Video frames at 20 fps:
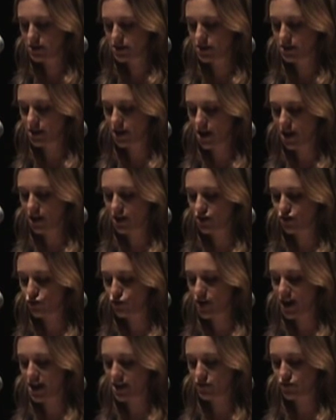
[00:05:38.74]
The colour
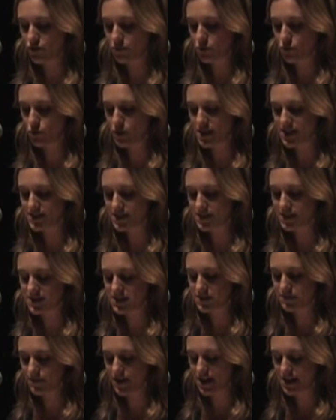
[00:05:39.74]
drained from Queen
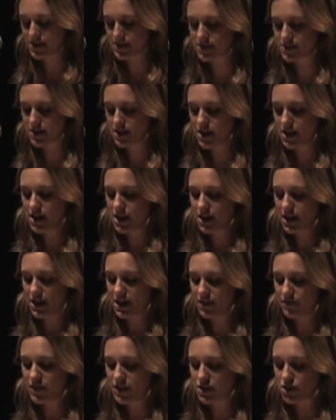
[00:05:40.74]
Sissy's face,
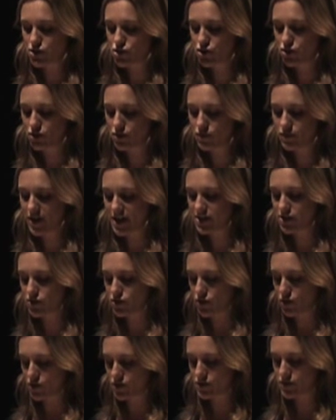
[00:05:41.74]
leaving the 2 red
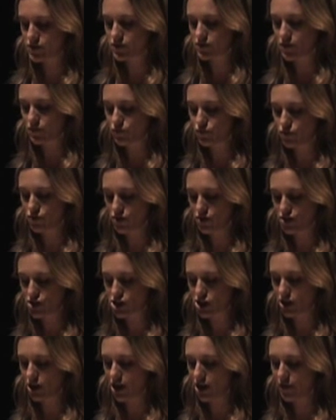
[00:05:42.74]
dots of
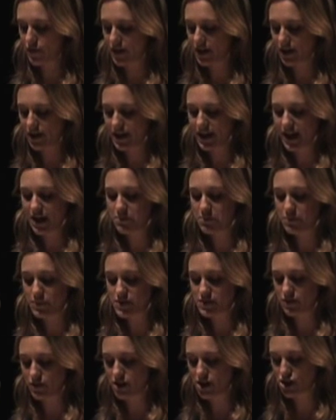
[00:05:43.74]
rouge glowing like
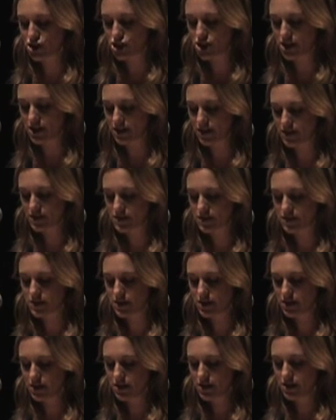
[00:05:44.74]
embers on her cheeks.
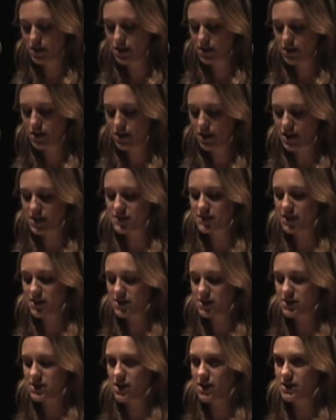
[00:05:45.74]
Her
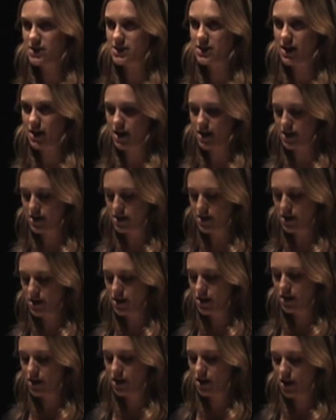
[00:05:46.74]
sons turned to her,
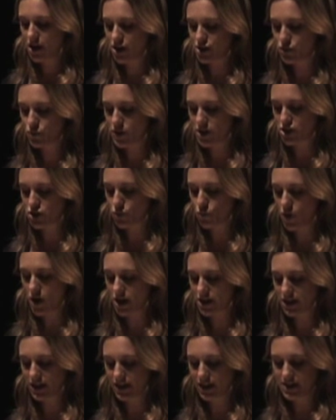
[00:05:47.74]
a twitch
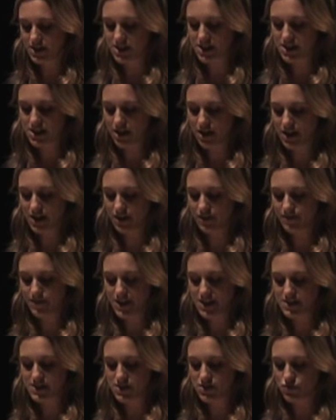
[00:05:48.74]
working under Tiger
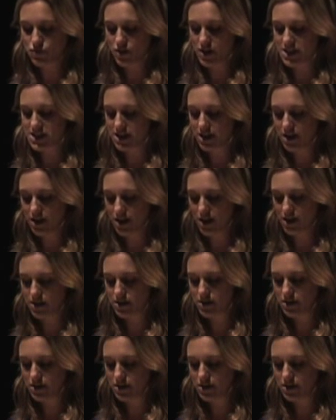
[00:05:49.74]
Face's right eye.